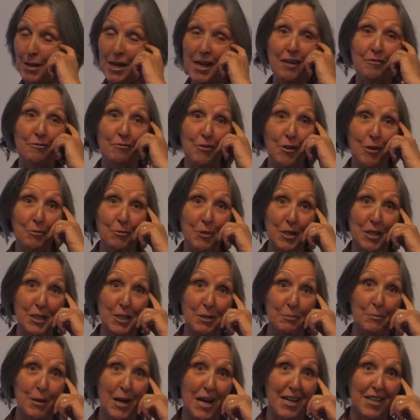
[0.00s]
from the
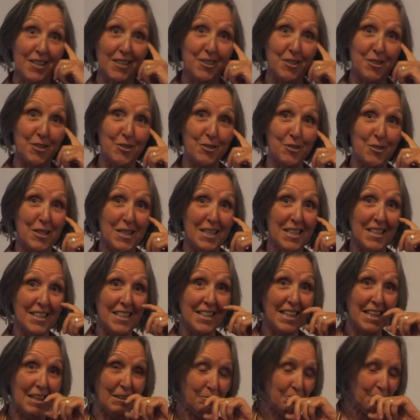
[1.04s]
tobacco
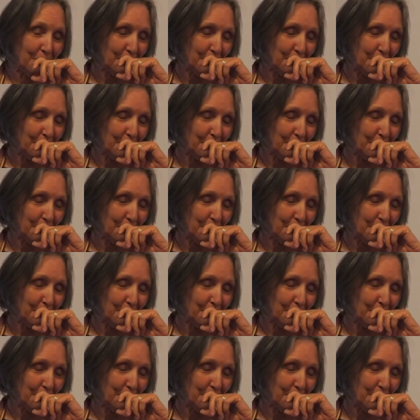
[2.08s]
honey